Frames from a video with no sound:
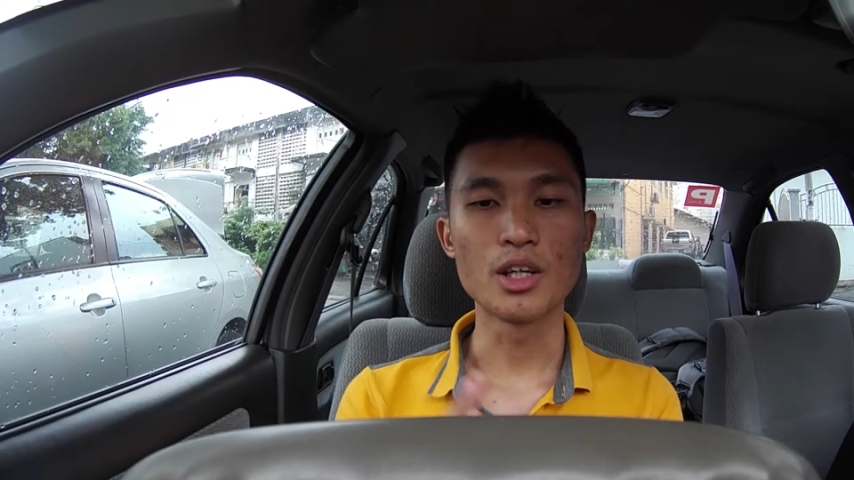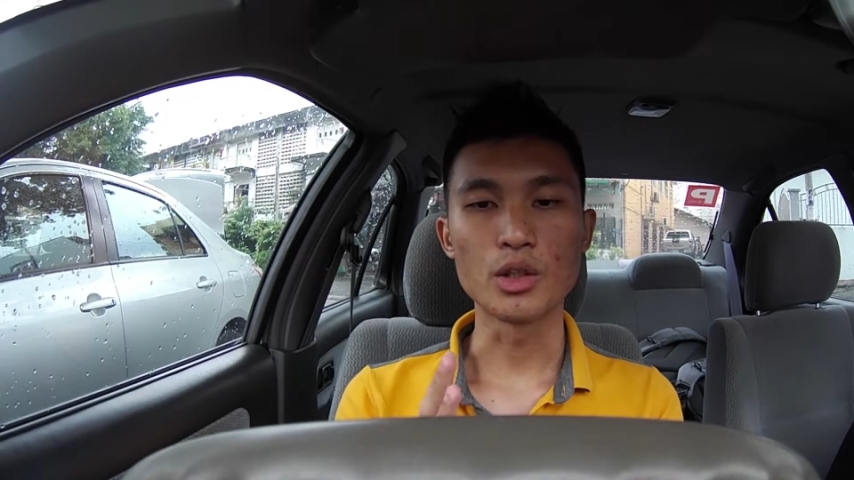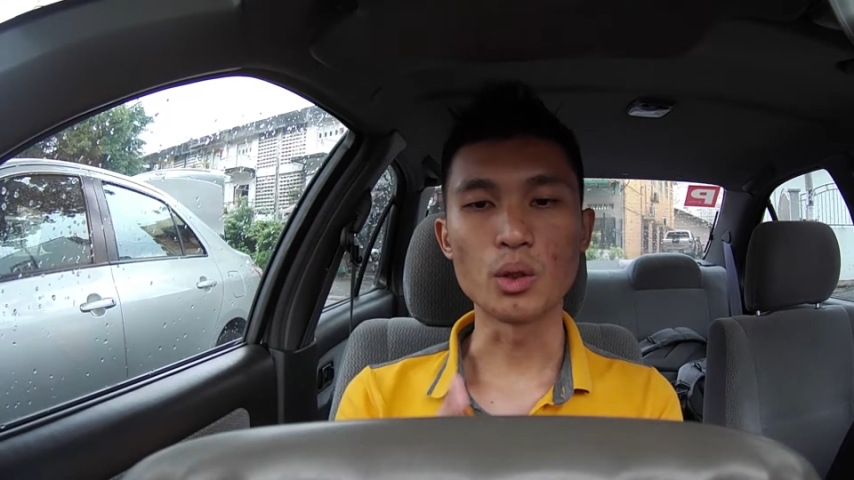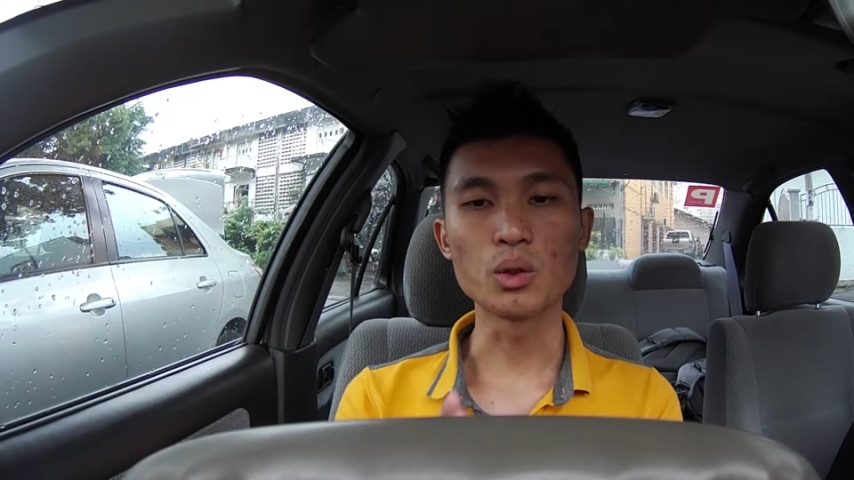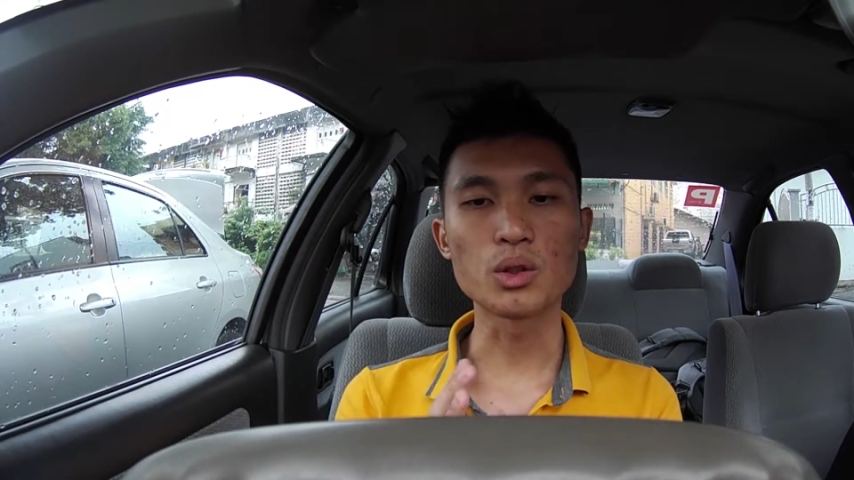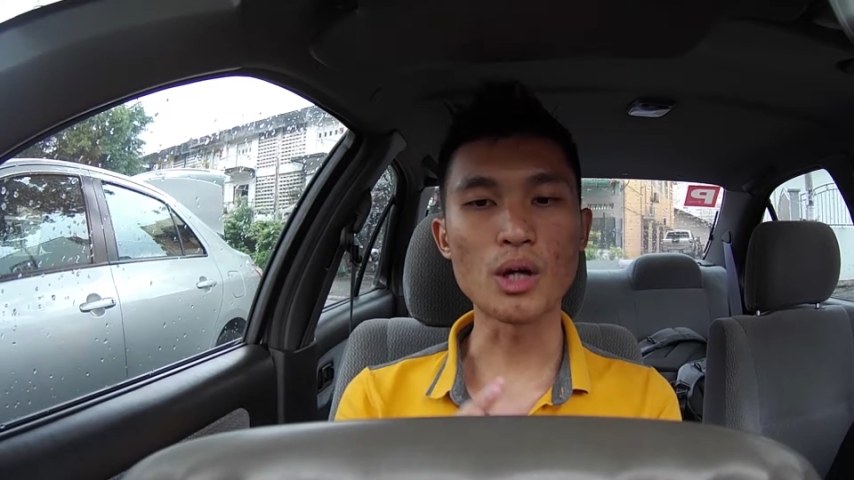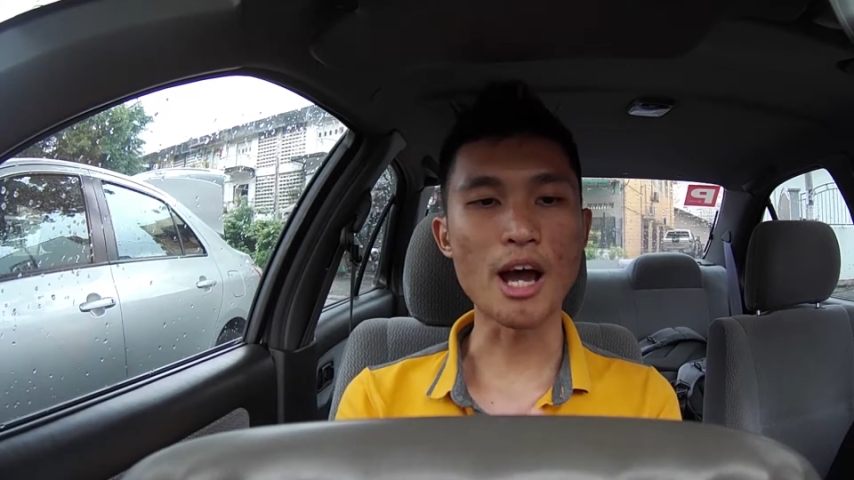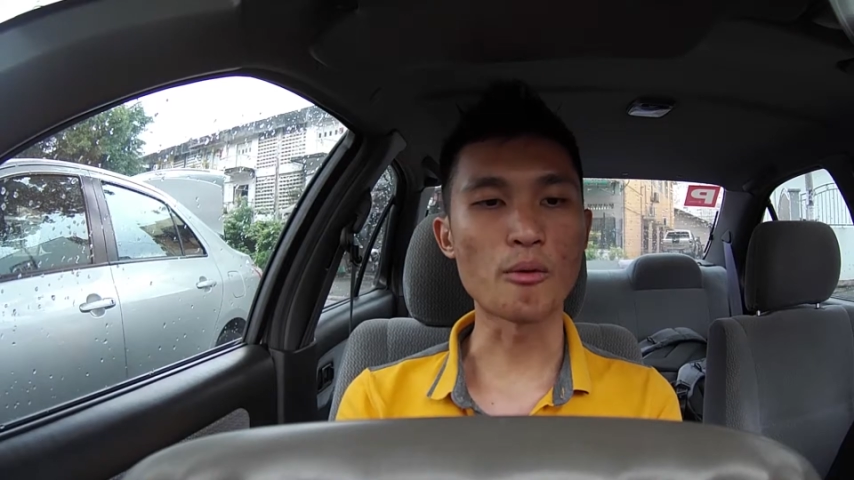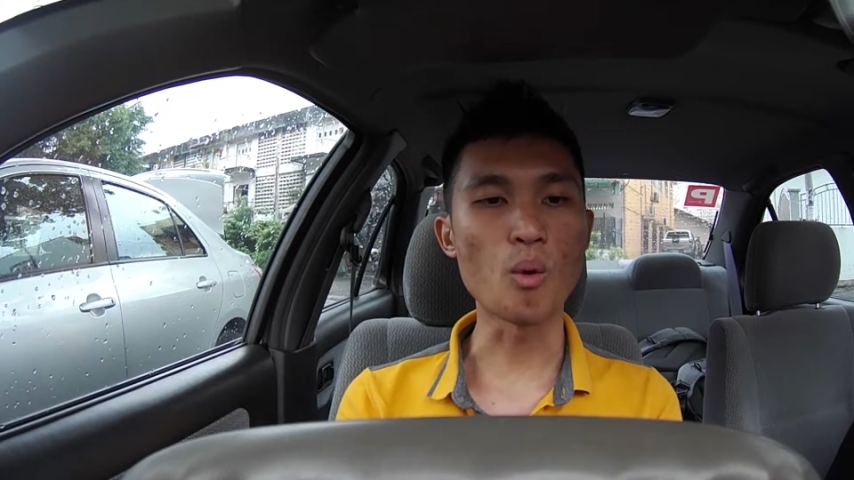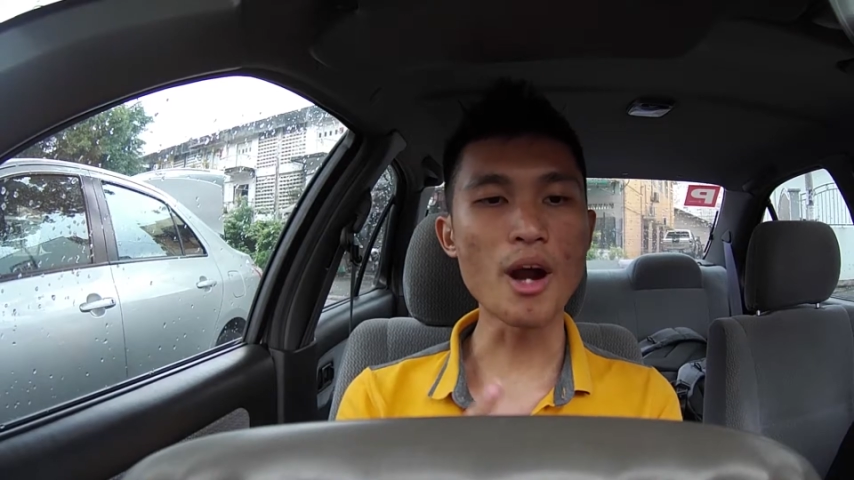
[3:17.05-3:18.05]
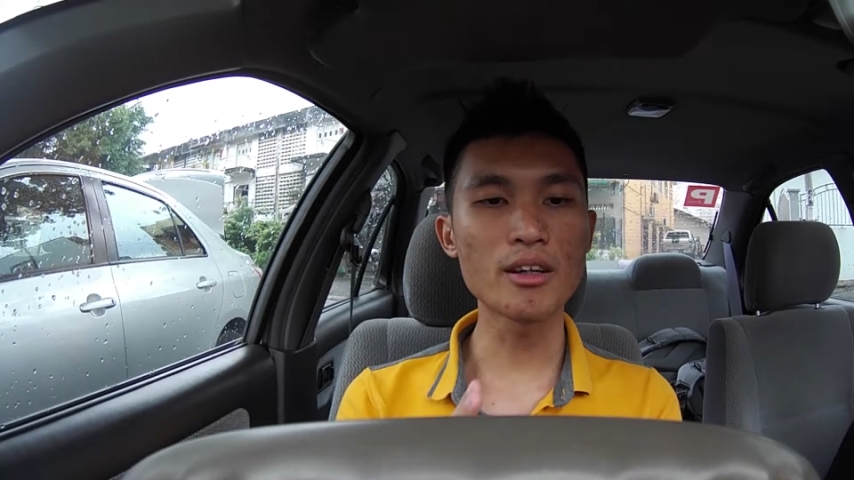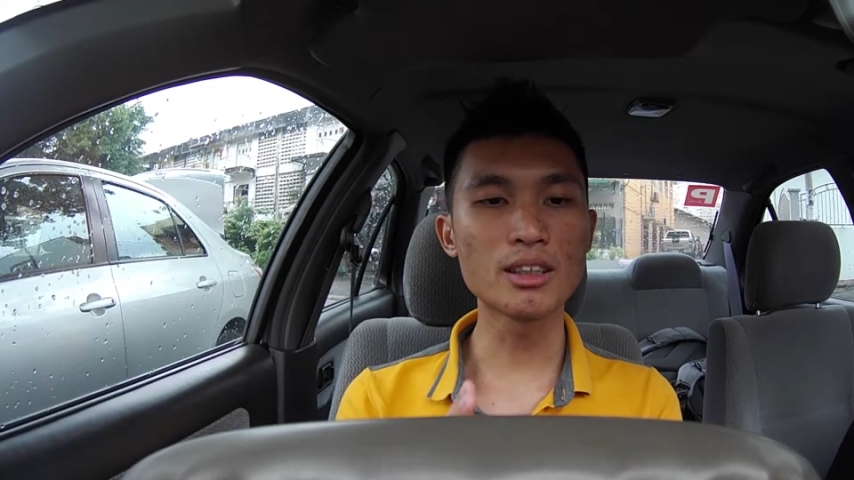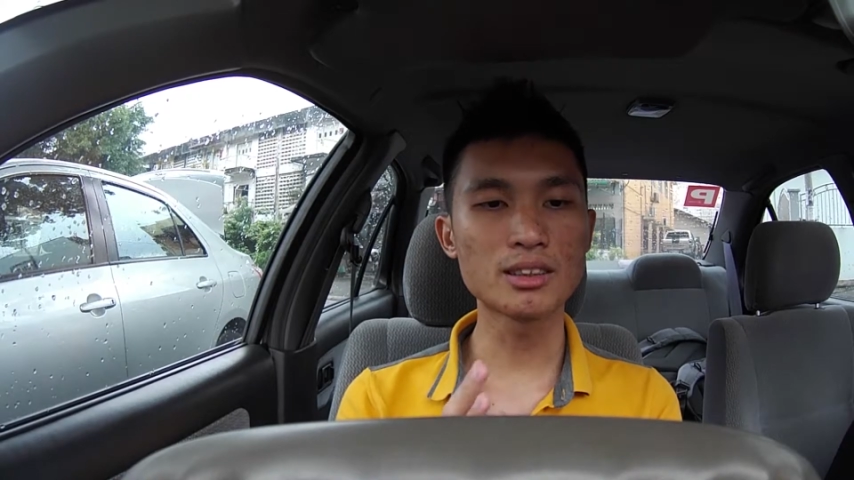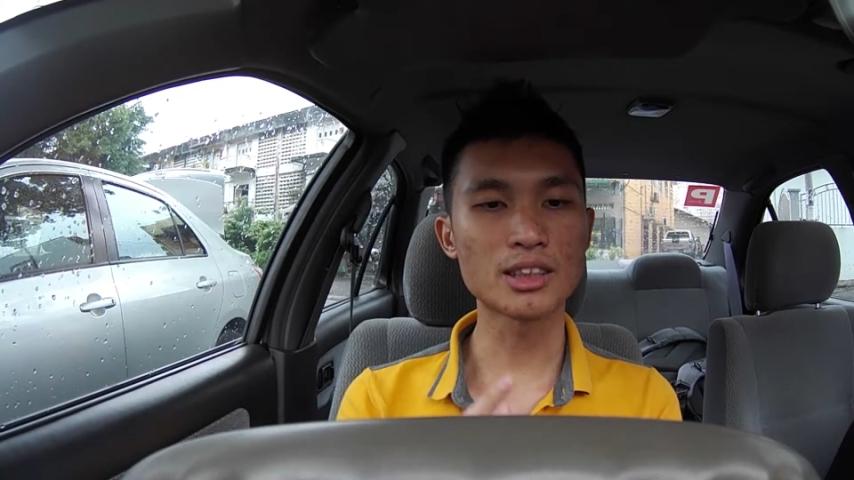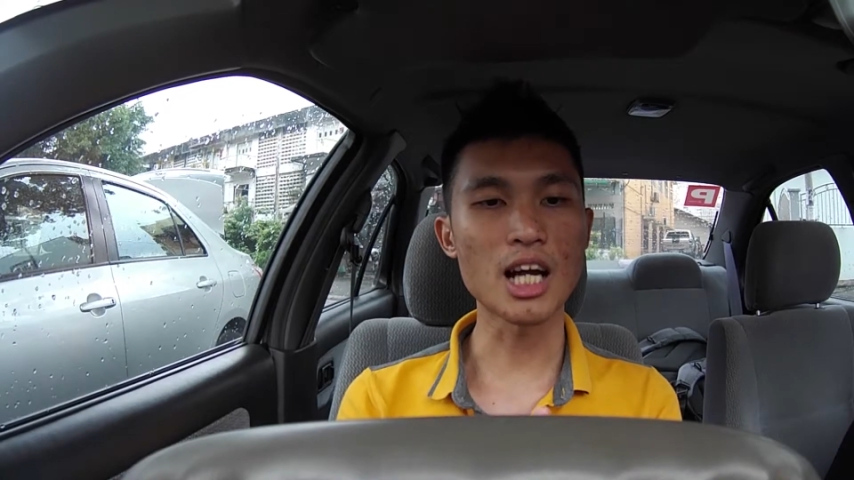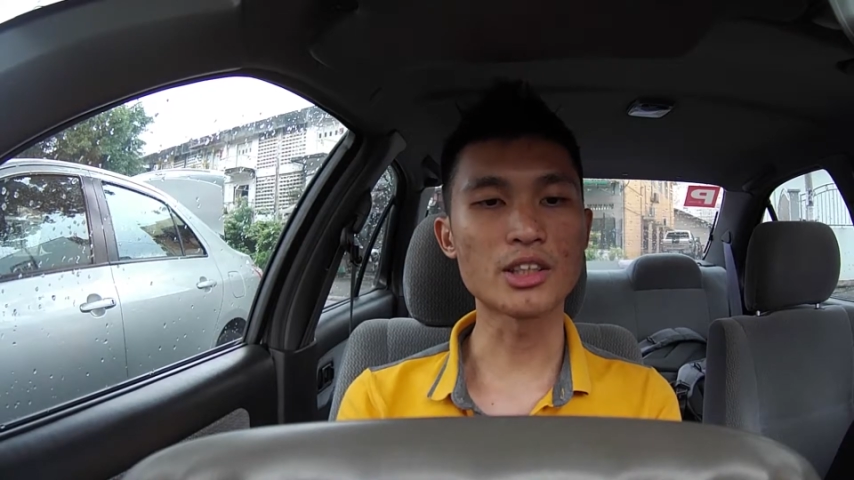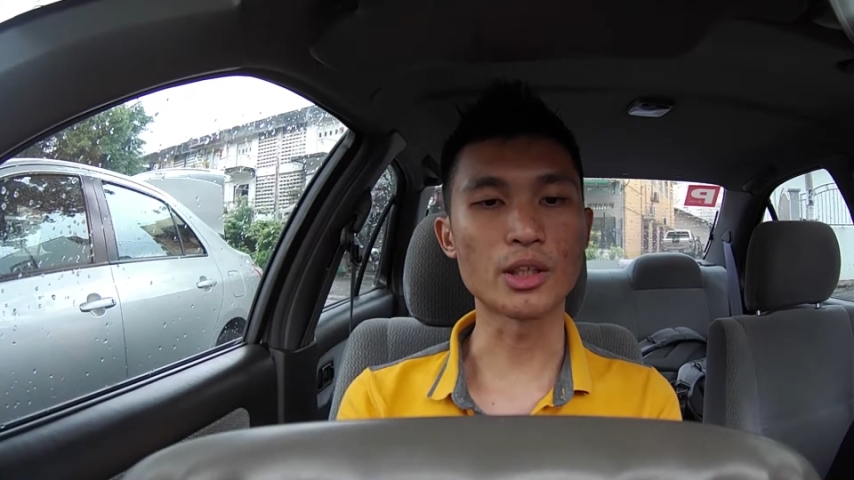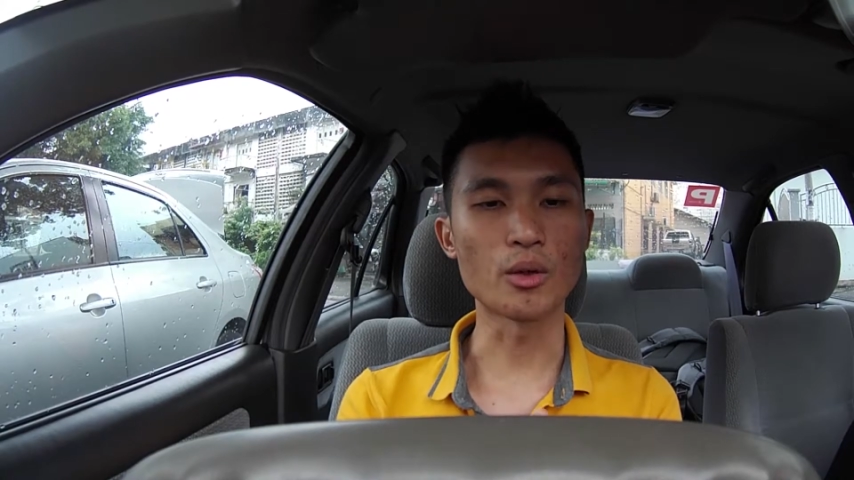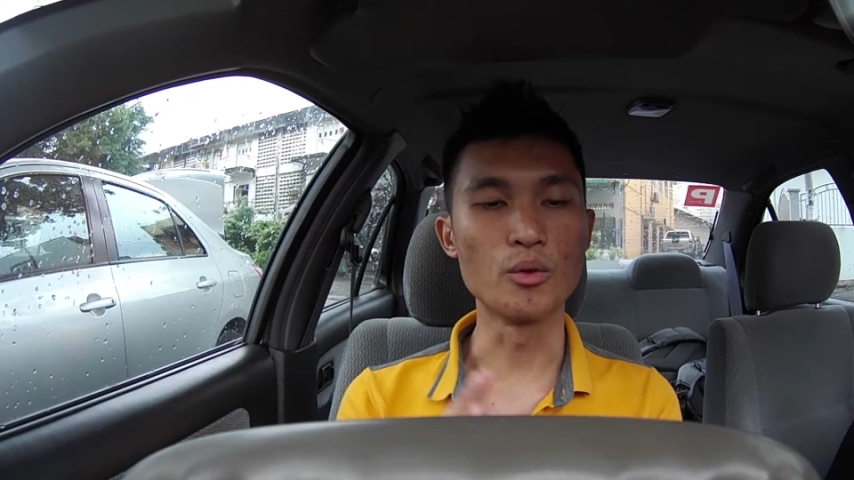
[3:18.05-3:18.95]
you also have wireless charging